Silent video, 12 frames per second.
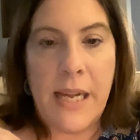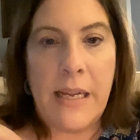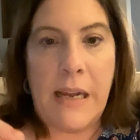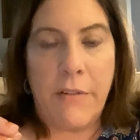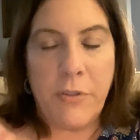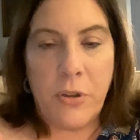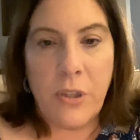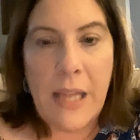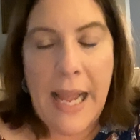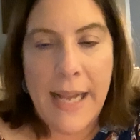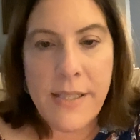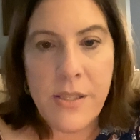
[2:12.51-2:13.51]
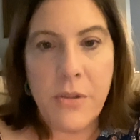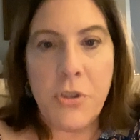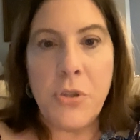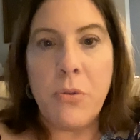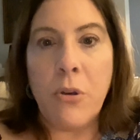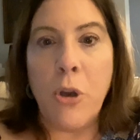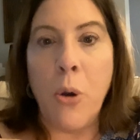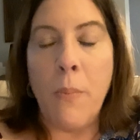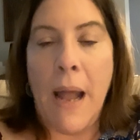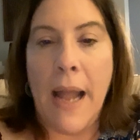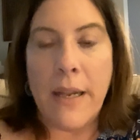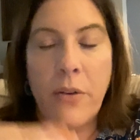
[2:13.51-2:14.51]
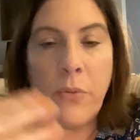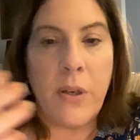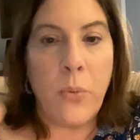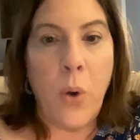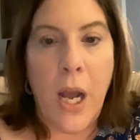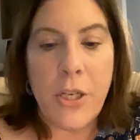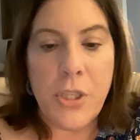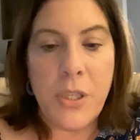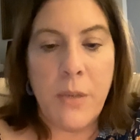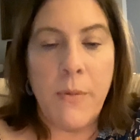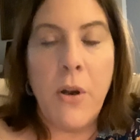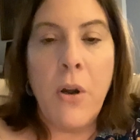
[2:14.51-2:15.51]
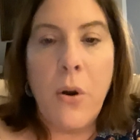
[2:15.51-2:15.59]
after class so that you can go back and rewatch them